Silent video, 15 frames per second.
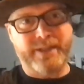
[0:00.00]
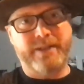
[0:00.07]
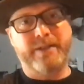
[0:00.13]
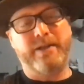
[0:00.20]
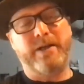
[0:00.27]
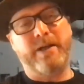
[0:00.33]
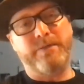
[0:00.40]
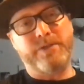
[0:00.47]

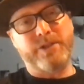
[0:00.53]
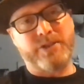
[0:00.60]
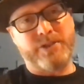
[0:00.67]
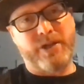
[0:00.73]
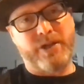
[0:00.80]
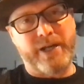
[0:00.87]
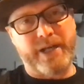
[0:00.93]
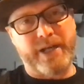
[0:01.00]
of
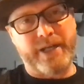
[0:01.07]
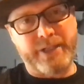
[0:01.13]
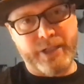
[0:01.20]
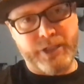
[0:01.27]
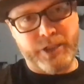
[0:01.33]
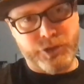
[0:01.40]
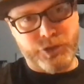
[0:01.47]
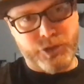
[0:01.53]
design,
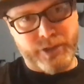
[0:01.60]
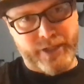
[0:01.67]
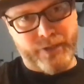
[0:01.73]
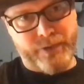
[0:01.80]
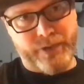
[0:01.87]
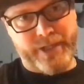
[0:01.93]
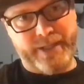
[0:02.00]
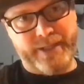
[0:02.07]

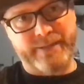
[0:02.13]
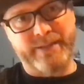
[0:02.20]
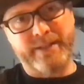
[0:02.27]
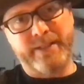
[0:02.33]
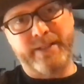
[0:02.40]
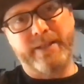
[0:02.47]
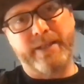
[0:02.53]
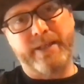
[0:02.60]
engineering,
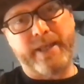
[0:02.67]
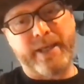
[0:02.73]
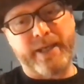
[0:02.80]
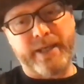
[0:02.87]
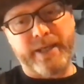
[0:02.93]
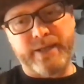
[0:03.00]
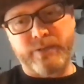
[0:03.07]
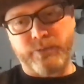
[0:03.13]

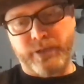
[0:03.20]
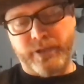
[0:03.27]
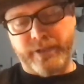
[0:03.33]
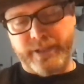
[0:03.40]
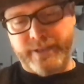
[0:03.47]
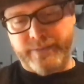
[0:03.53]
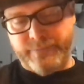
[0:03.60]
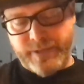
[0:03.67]
and
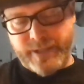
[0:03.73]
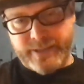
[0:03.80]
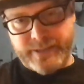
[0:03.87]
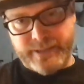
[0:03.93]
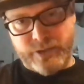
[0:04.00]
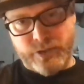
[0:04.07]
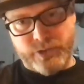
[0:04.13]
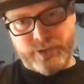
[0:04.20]
really
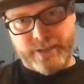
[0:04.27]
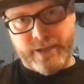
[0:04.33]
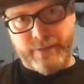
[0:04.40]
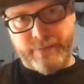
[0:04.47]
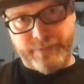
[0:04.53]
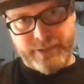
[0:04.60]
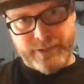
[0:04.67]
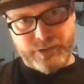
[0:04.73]
vesting
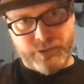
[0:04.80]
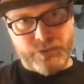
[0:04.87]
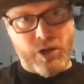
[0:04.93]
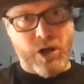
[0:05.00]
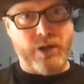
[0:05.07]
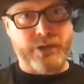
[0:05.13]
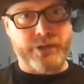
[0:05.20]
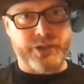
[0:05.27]
yourself into
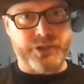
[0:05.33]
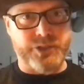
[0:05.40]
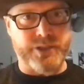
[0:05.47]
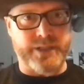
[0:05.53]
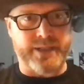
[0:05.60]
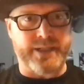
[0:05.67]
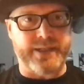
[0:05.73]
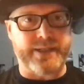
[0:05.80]
knowledge.
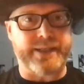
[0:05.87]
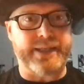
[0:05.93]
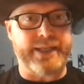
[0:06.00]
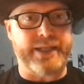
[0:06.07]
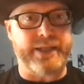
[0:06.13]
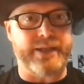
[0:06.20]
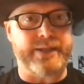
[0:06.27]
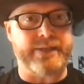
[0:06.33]
And
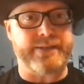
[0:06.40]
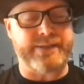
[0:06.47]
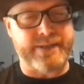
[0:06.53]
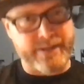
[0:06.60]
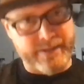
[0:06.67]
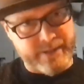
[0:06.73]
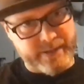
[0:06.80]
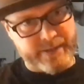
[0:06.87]
he
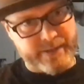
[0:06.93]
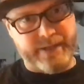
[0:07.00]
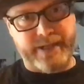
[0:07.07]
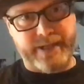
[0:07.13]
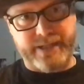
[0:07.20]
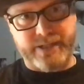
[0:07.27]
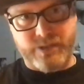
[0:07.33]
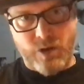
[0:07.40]

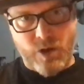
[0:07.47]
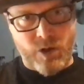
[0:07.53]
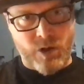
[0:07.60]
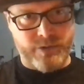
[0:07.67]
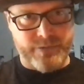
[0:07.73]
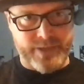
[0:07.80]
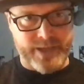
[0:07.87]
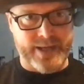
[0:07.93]
antithesis
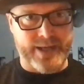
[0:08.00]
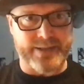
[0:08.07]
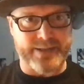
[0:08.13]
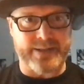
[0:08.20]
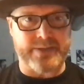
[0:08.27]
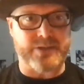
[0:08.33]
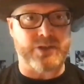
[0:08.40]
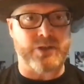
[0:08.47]
all of that
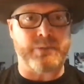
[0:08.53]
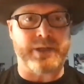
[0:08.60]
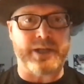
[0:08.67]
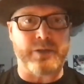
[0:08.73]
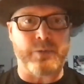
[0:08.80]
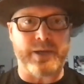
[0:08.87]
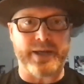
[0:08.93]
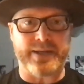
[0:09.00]
in so many
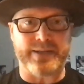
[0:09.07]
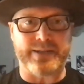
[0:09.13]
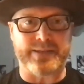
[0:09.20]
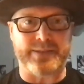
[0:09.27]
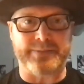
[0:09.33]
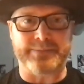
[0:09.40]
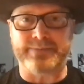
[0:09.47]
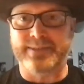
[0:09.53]
ways.
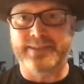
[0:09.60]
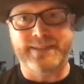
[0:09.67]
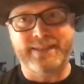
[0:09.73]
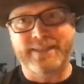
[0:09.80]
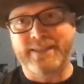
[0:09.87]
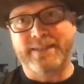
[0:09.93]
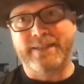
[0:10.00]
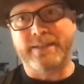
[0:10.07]
And
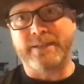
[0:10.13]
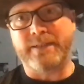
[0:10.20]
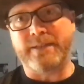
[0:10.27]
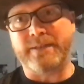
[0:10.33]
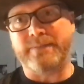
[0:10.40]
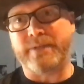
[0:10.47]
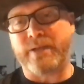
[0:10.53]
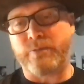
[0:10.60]

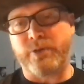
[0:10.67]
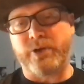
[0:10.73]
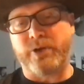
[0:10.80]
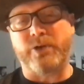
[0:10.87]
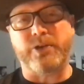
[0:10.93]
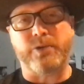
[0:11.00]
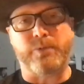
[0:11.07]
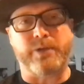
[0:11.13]
we
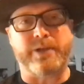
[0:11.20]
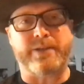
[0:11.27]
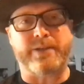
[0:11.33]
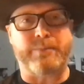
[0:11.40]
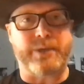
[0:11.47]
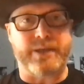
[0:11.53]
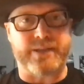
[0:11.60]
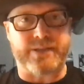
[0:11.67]
are the
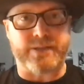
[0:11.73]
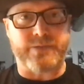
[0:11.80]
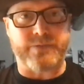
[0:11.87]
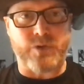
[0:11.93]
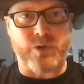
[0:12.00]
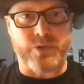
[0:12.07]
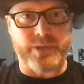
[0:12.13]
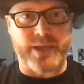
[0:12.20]
recipients of
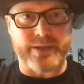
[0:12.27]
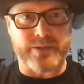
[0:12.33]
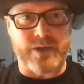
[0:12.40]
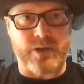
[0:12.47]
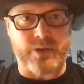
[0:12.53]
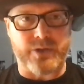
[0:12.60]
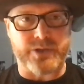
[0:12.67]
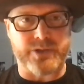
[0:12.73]
all that
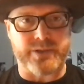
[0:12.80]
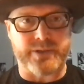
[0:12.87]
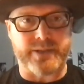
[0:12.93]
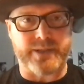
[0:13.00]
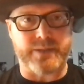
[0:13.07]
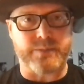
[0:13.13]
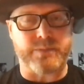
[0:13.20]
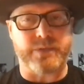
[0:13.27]
knowledge
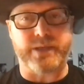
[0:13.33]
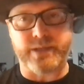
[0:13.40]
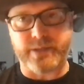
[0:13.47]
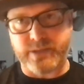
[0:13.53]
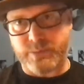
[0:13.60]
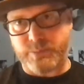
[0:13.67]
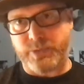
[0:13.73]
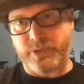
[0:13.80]
and
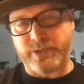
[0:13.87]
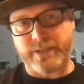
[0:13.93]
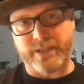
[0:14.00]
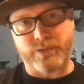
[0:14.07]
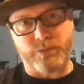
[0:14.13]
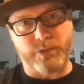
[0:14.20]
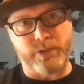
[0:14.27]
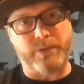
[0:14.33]
the book
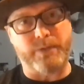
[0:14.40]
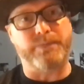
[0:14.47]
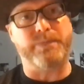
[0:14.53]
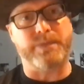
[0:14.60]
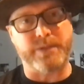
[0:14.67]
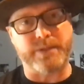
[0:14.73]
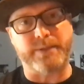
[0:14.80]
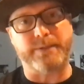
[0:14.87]
he wrote.
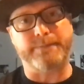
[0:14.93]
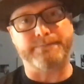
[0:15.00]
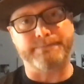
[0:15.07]
So,